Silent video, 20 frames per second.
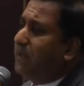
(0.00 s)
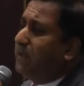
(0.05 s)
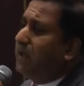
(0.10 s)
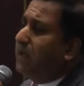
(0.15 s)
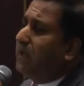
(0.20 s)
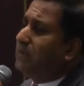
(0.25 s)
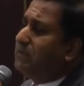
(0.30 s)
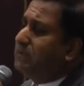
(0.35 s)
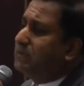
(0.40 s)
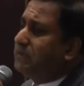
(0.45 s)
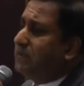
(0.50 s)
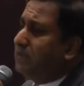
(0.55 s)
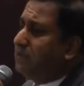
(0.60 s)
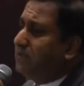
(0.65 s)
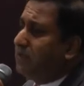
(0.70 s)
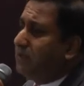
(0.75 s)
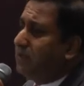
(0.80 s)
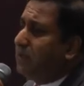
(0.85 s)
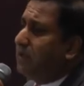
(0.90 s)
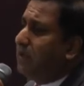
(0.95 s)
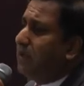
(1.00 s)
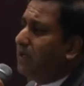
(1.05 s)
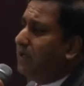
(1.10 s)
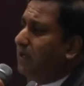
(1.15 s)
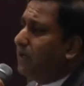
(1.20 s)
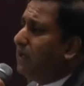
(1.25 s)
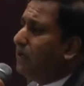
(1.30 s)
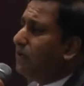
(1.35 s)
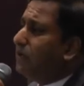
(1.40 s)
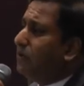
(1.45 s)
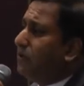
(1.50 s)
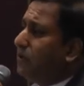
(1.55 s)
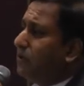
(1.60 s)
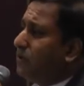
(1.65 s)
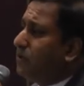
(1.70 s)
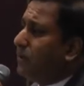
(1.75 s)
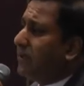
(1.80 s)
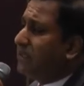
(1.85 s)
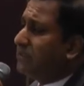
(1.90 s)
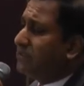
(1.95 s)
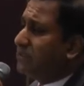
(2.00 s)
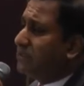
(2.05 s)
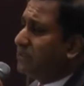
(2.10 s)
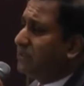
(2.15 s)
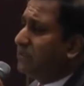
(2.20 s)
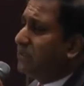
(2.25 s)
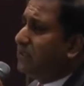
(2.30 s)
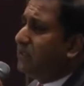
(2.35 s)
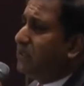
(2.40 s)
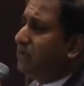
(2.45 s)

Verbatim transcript: larger than uh, Indo-U S.